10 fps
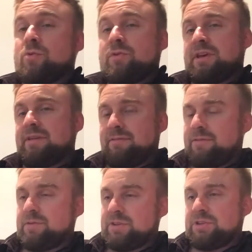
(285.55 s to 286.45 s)
Who are the
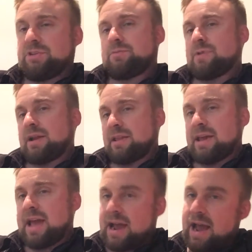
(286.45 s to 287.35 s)
influencers? Where
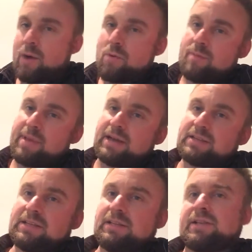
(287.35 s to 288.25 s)
they hang out? What
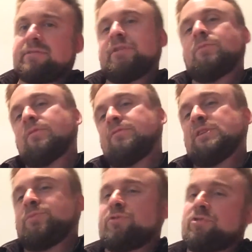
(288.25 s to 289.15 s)
magazines do they read? What
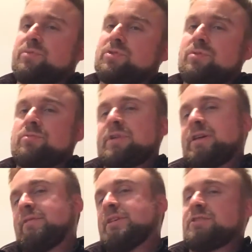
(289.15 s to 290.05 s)
Facebook groups or
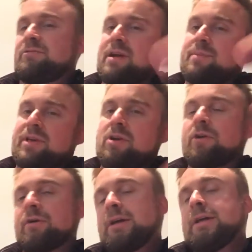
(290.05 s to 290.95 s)
whatever? Instagram are they on?